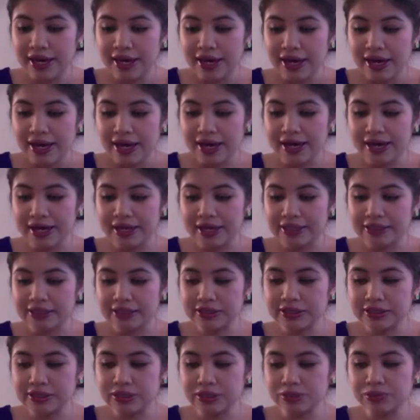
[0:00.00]

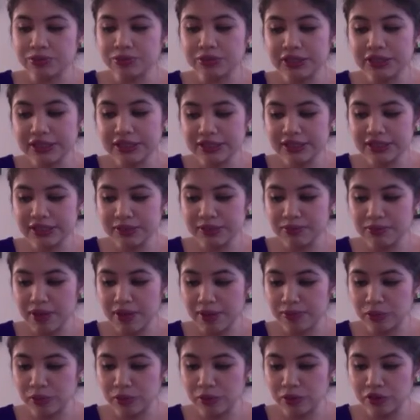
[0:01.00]
And a recent
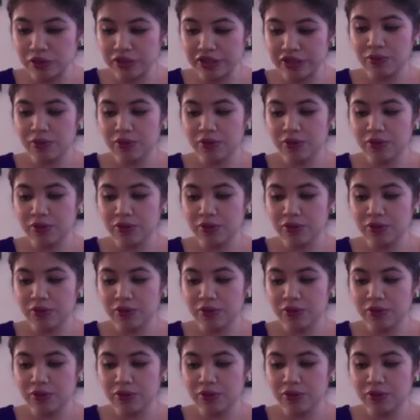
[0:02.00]
memory,